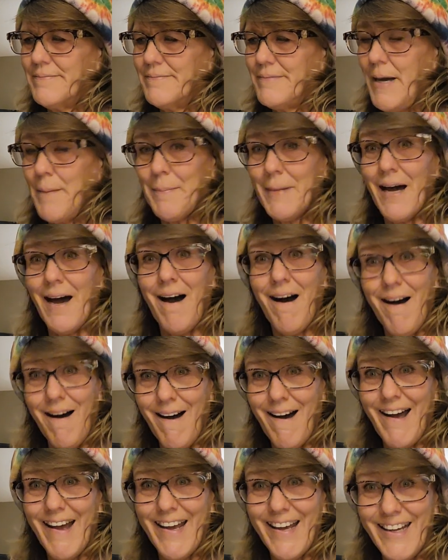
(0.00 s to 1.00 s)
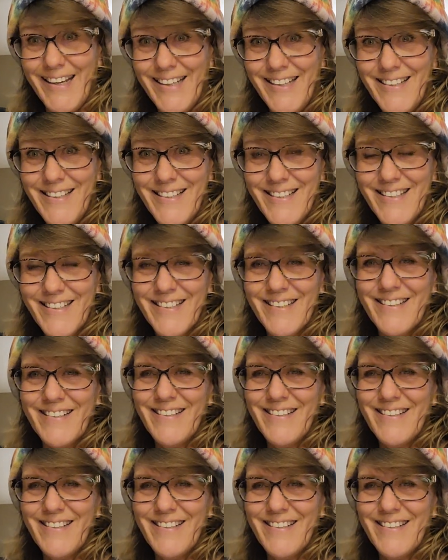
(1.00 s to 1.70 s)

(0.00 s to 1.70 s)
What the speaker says: I'm kind.